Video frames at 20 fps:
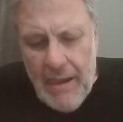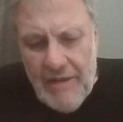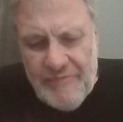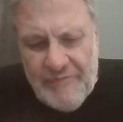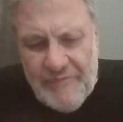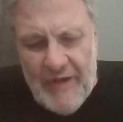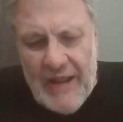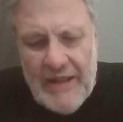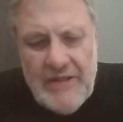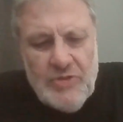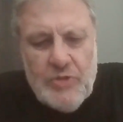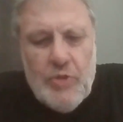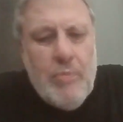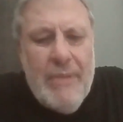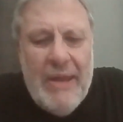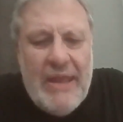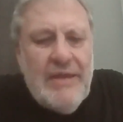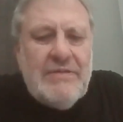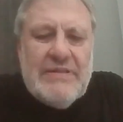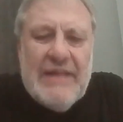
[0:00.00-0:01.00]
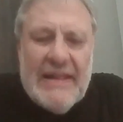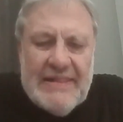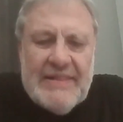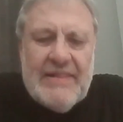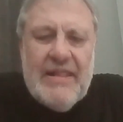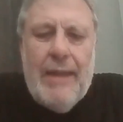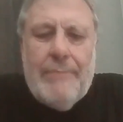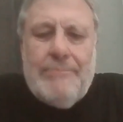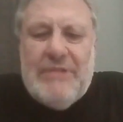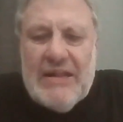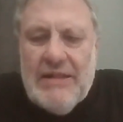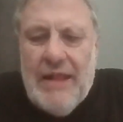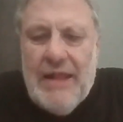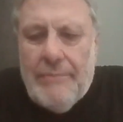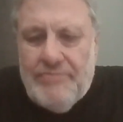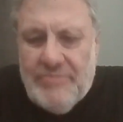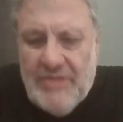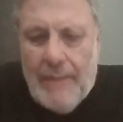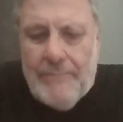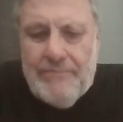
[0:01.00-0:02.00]
afraid to make the step that
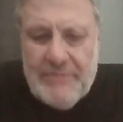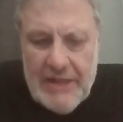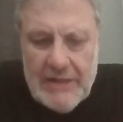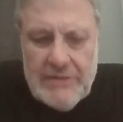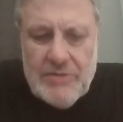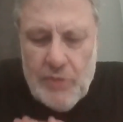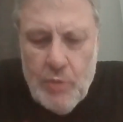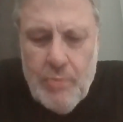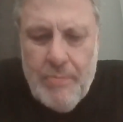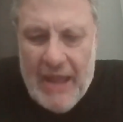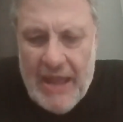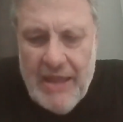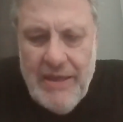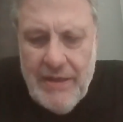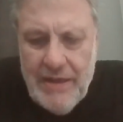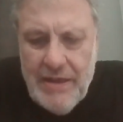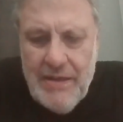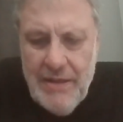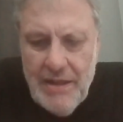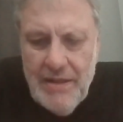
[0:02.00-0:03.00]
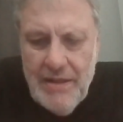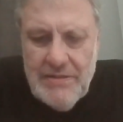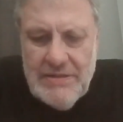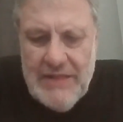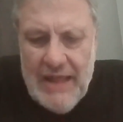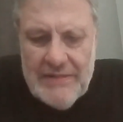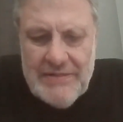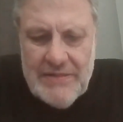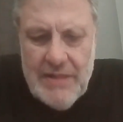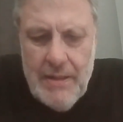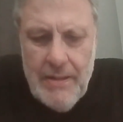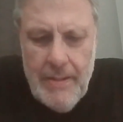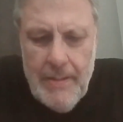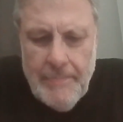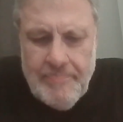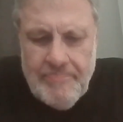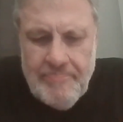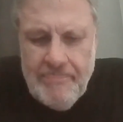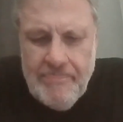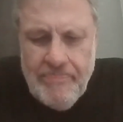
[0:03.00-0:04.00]
I'm tempted to make that
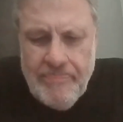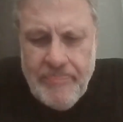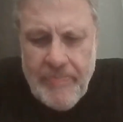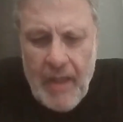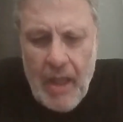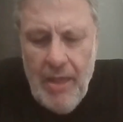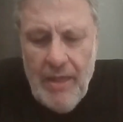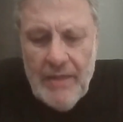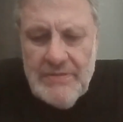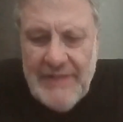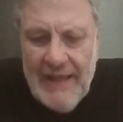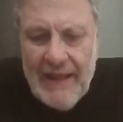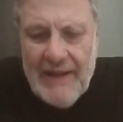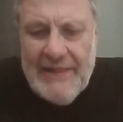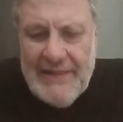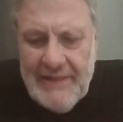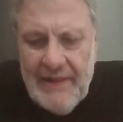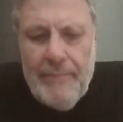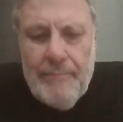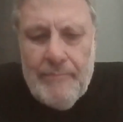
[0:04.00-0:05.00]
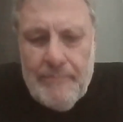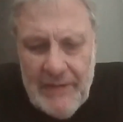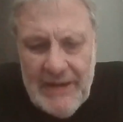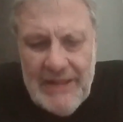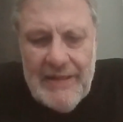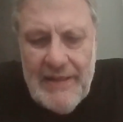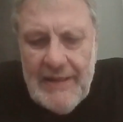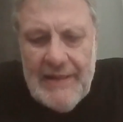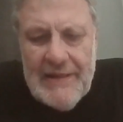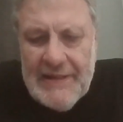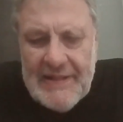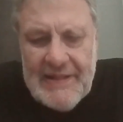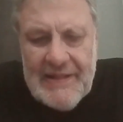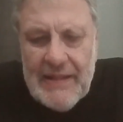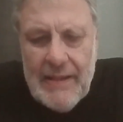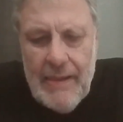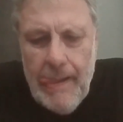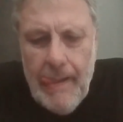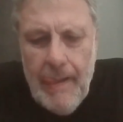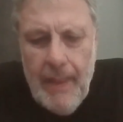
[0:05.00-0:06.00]
there simply
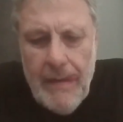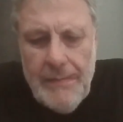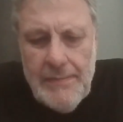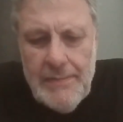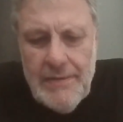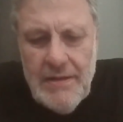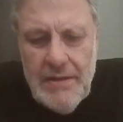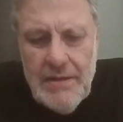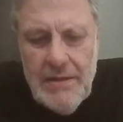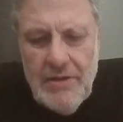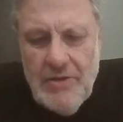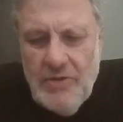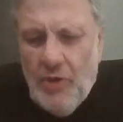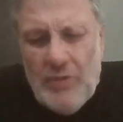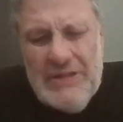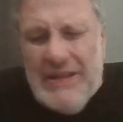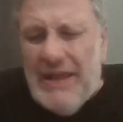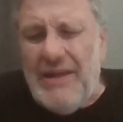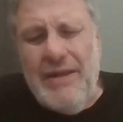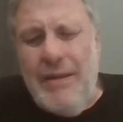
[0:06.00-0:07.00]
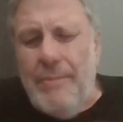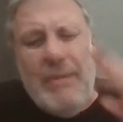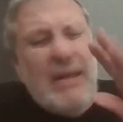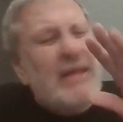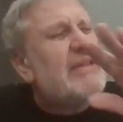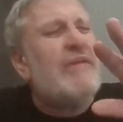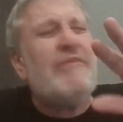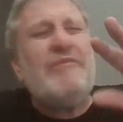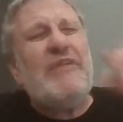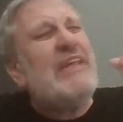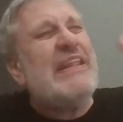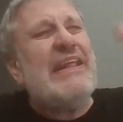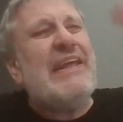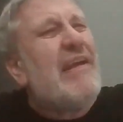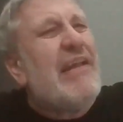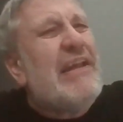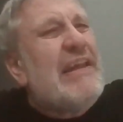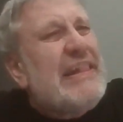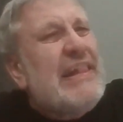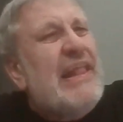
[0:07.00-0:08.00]
is not in a
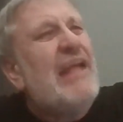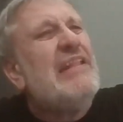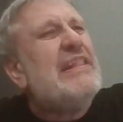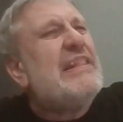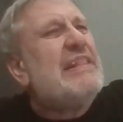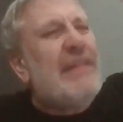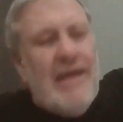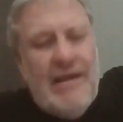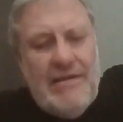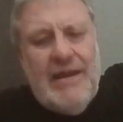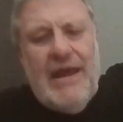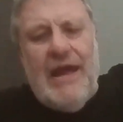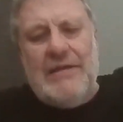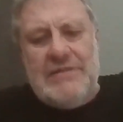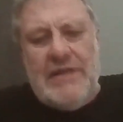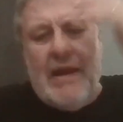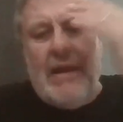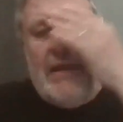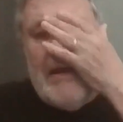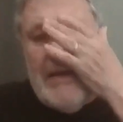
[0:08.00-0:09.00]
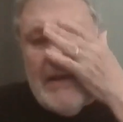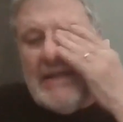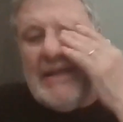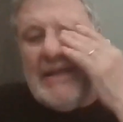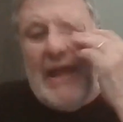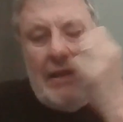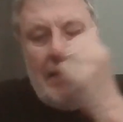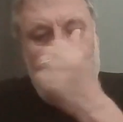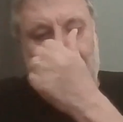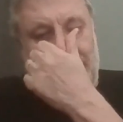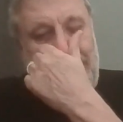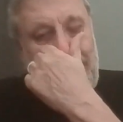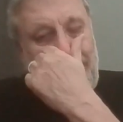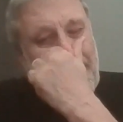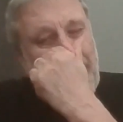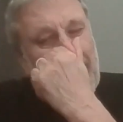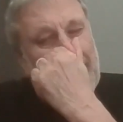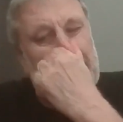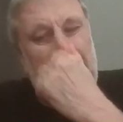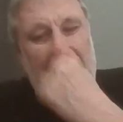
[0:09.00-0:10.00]
metaphysical sense another reality,
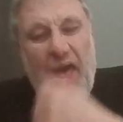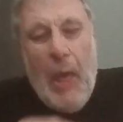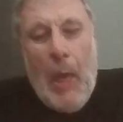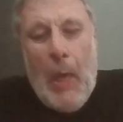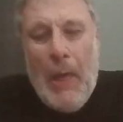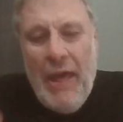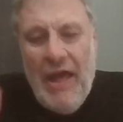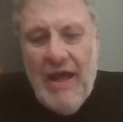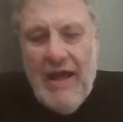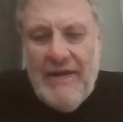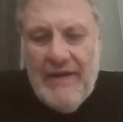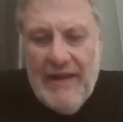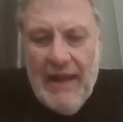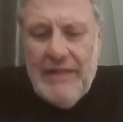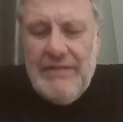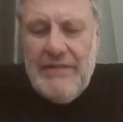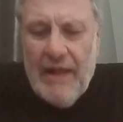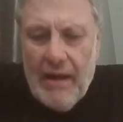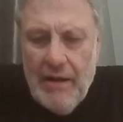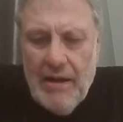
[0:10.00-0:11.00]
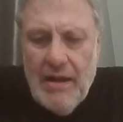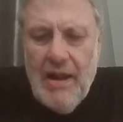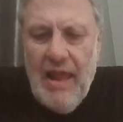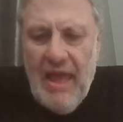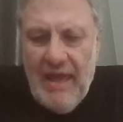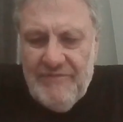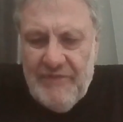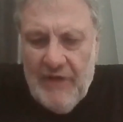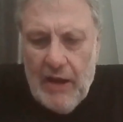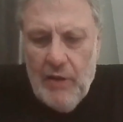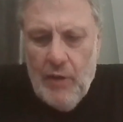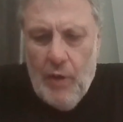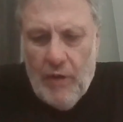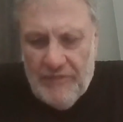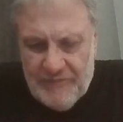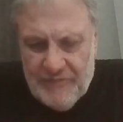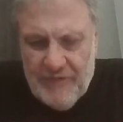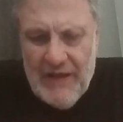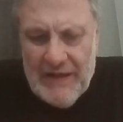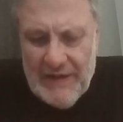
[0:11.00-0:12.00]
but another level
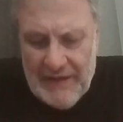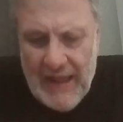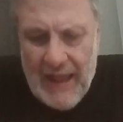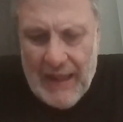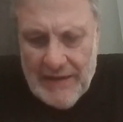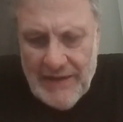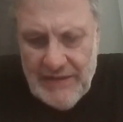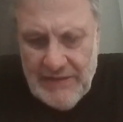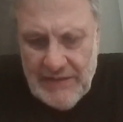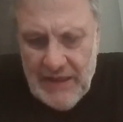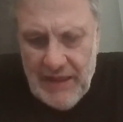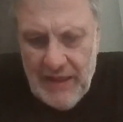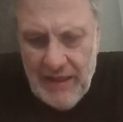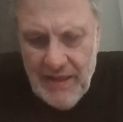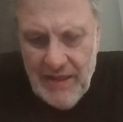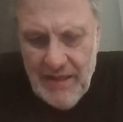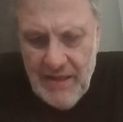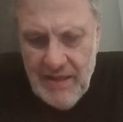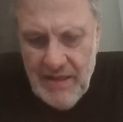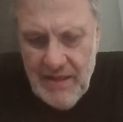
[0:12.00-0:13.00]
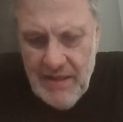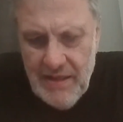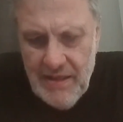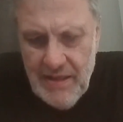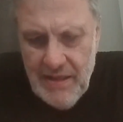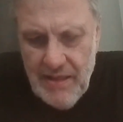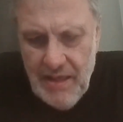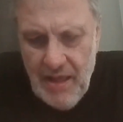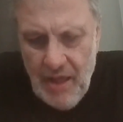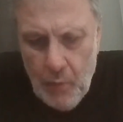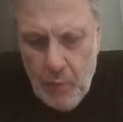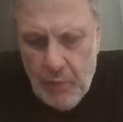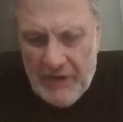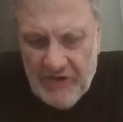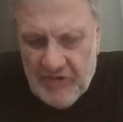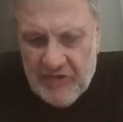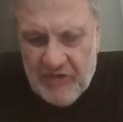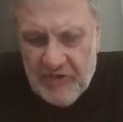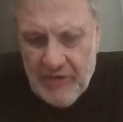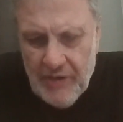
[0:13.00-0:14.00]
of reality
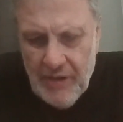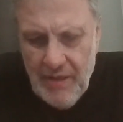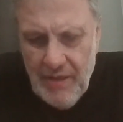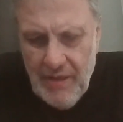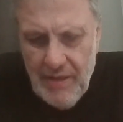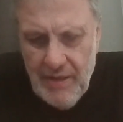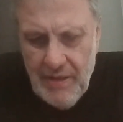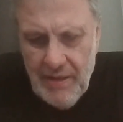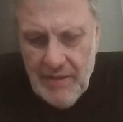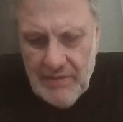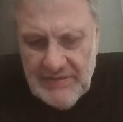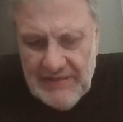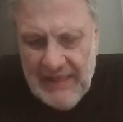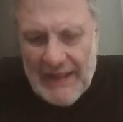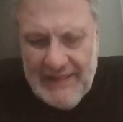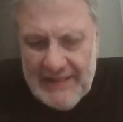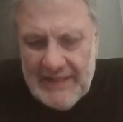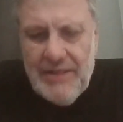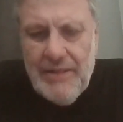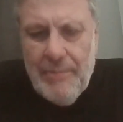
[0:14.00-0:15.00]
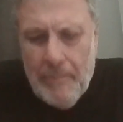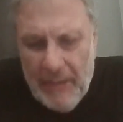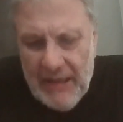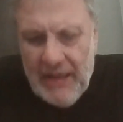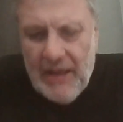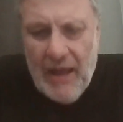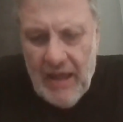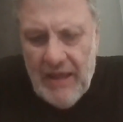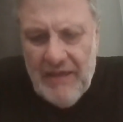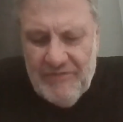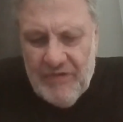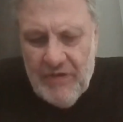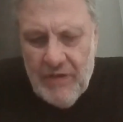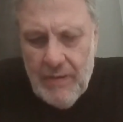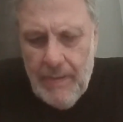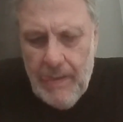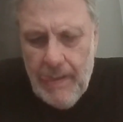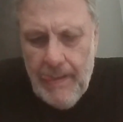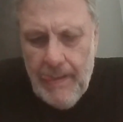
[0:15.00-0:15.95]
which doesn't behave